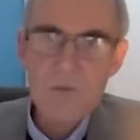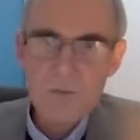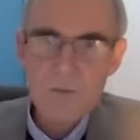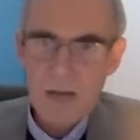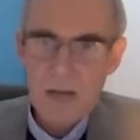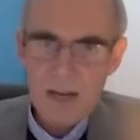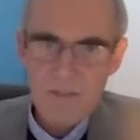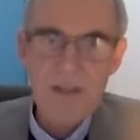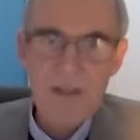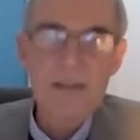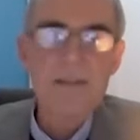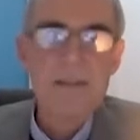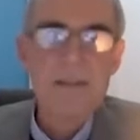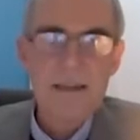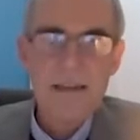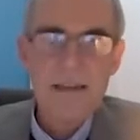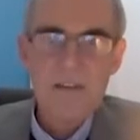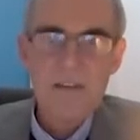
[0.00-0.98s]
buffer
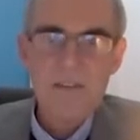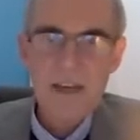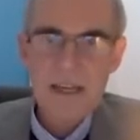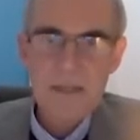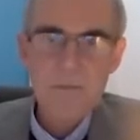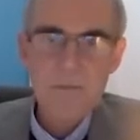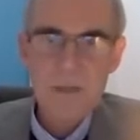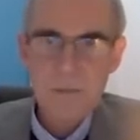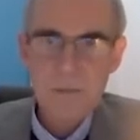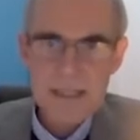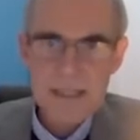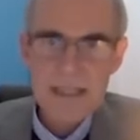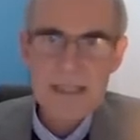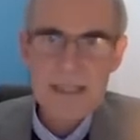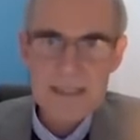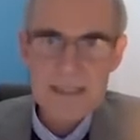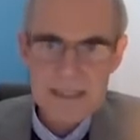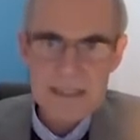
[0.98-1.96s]
available to
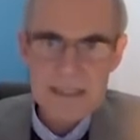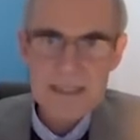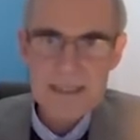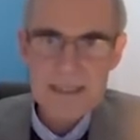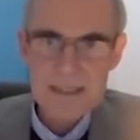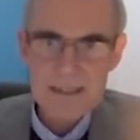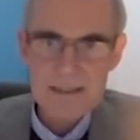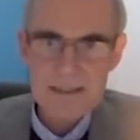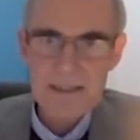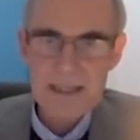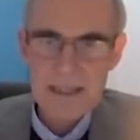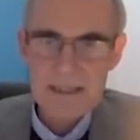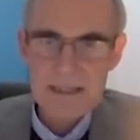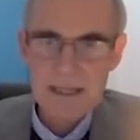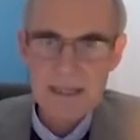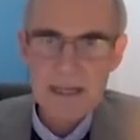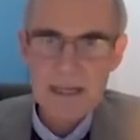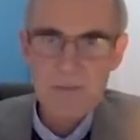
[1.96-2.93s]
protect its citizens
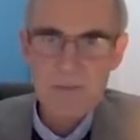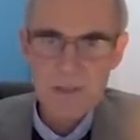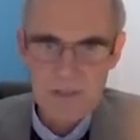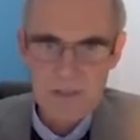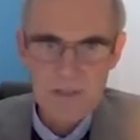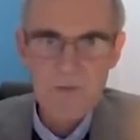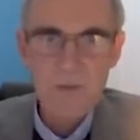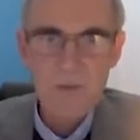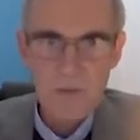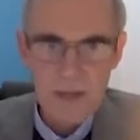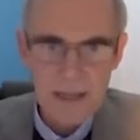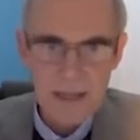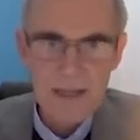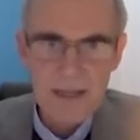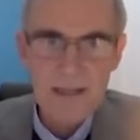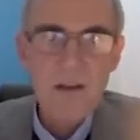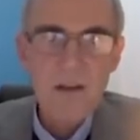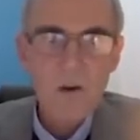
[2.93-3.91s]
in times of
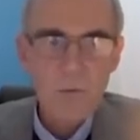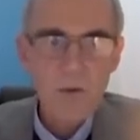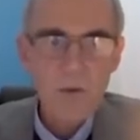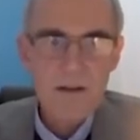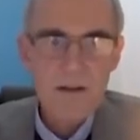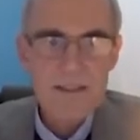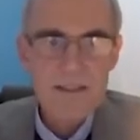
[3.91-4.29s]
difficulty, whereas